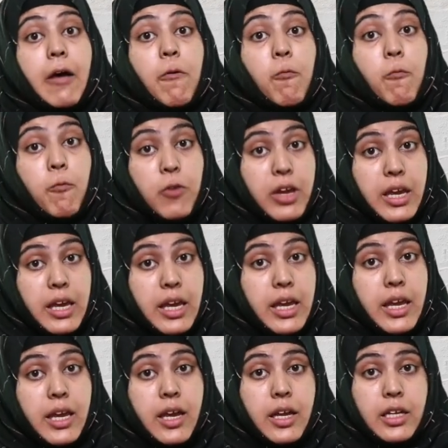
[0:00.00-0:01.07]

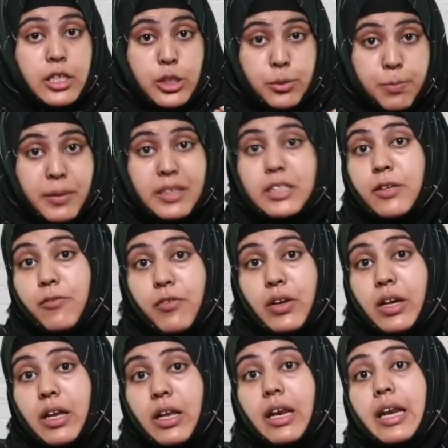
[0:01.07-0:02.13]
we
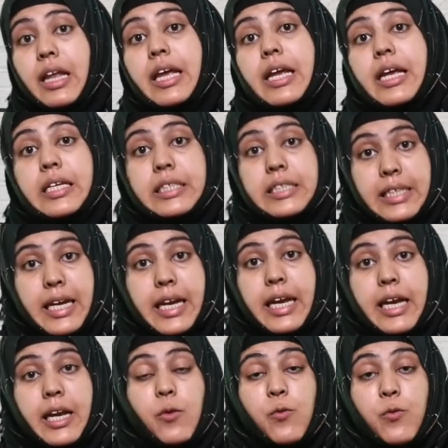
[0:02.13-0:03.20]
specifically
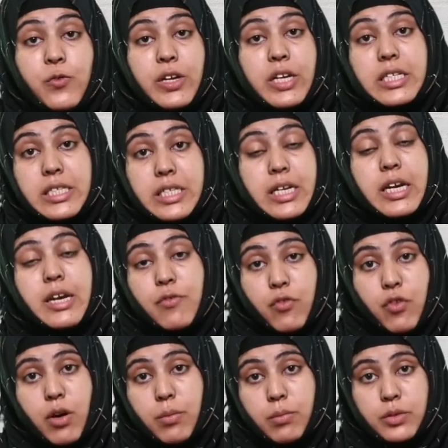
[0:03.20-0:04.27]
take V3
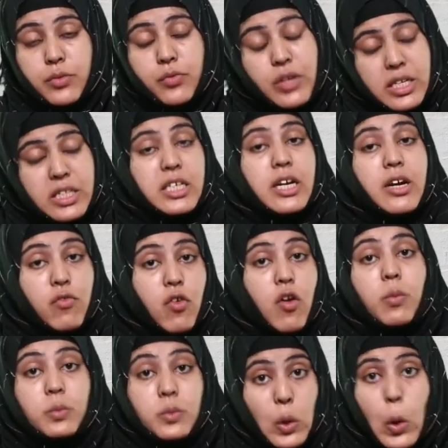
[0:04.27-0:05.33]
forms. V3
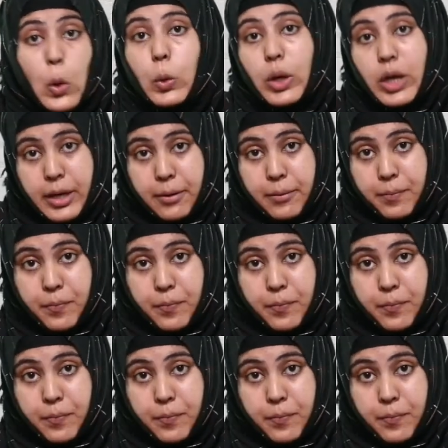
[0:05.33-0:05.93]
forms only.